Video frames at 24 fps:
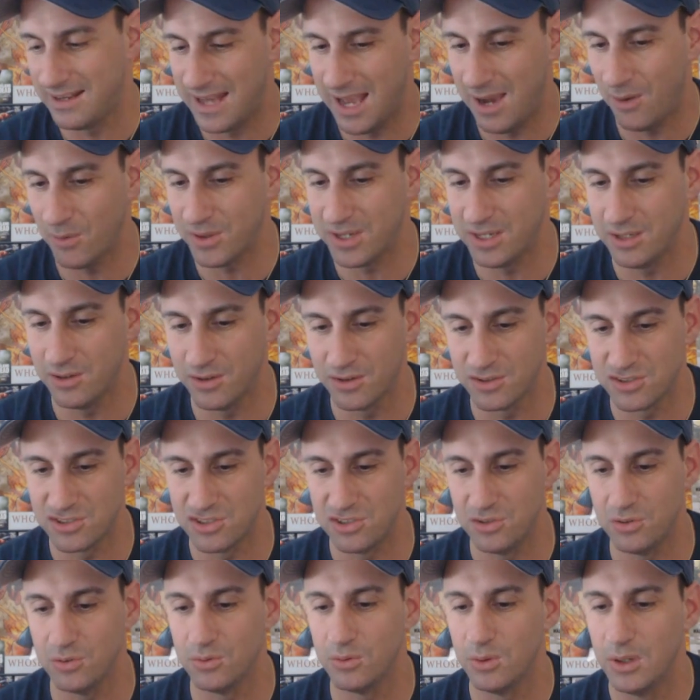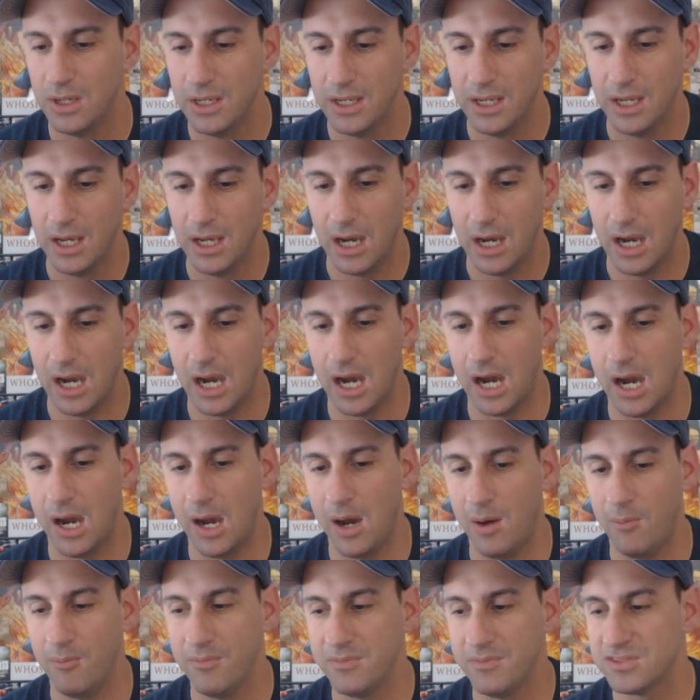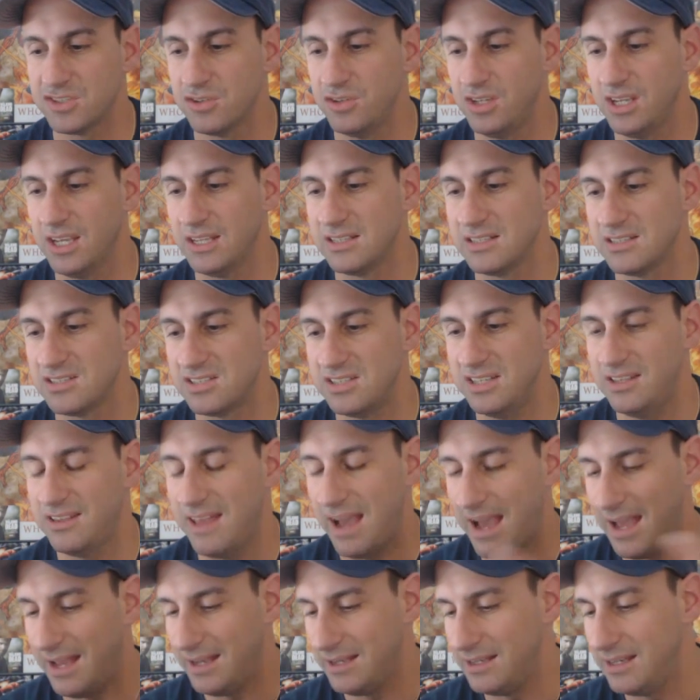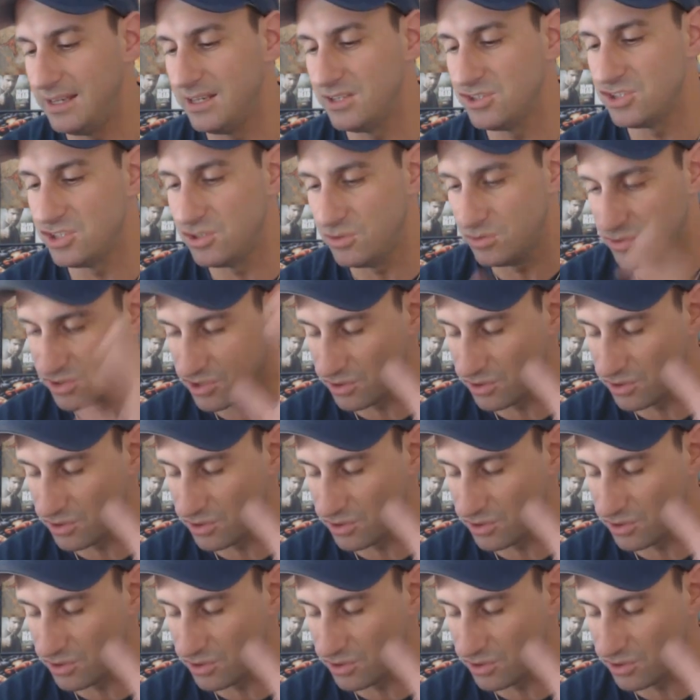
Now here too, so you get to see that in the issue.